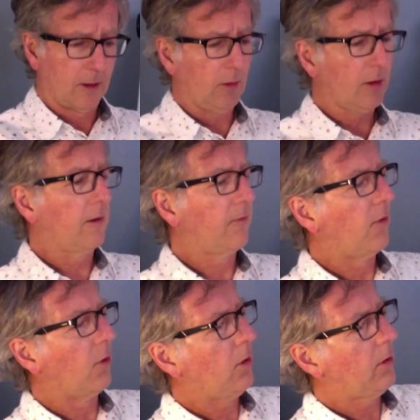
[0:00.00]
looking
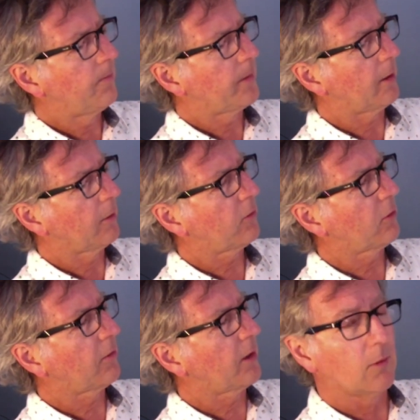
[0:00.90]
for, the
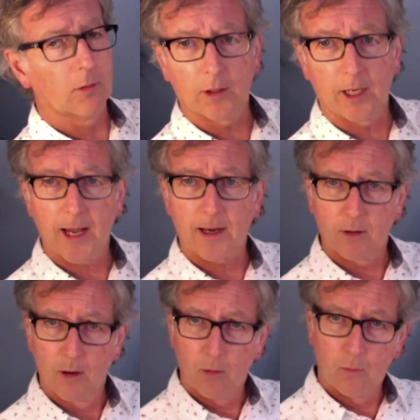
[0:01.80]
sort of thing you were looking at,
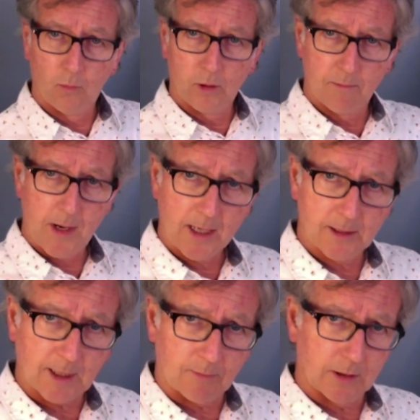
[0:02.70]
would mean
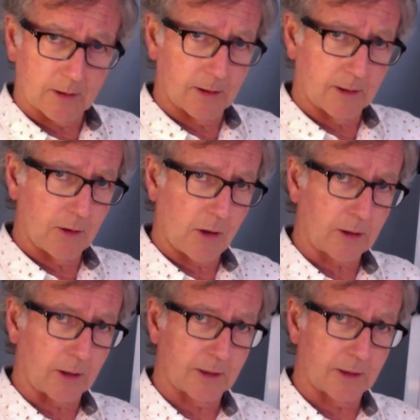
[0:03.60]
something to the doctor.